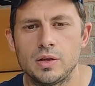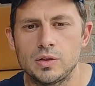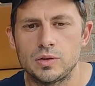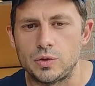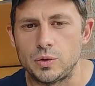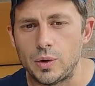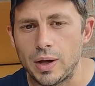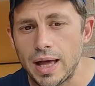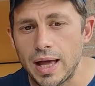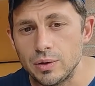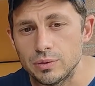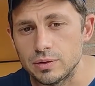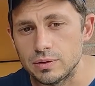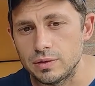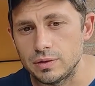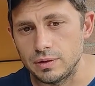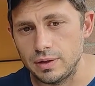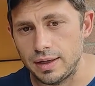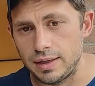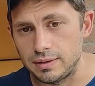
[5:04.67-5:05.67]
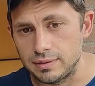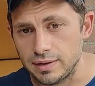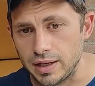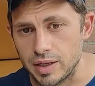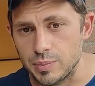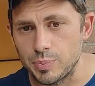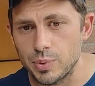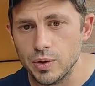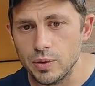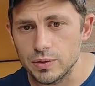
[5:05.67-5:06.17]
Throughout the
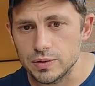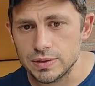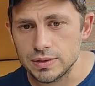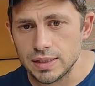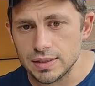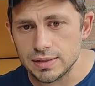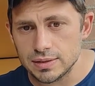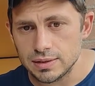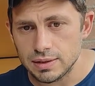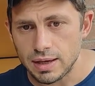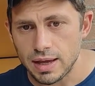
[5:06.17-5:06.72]
entire process,